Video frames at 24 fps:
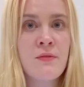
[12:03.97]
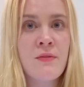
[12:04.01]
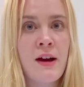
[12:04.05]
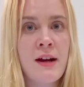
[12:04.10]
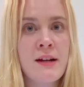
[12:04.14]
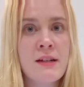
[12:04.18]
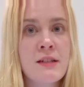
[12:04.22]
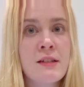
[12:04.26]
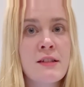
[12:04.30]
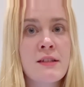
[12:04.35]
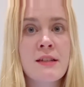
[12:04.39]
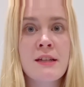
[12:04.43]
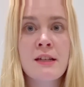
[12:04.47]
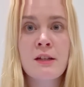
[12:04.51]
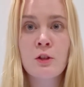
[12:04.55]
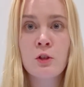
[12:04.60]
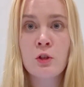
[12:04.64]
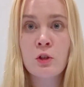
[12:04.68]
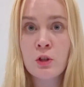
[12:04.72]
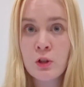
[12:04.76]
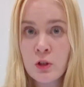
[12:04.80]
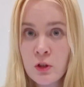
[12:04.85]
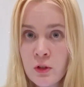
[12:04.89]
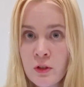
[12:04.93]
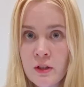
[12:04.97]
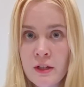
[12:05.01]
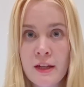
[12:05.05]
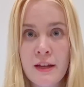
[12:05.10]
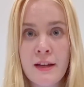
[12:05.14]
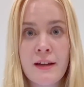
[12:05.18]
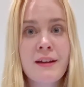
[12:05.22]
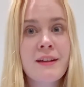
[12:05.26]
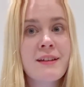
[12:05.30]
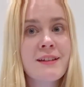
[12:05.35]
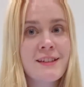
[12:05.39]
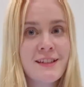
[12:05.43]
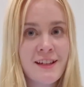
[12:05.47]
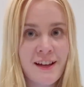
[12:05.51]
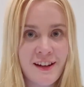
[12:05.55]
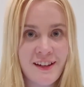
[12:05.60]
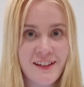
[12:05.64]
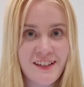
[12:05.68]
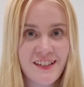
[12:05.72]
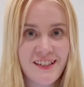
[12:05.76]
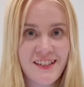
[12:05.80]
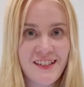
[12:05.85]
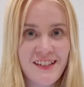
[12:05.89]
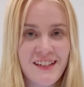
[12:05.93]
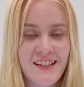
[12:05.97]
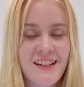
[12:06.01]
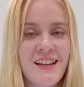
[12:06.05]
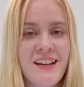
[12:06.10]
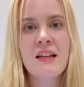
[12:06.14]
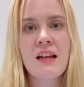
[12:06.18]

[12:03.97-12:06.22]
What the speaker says: factors, including touch.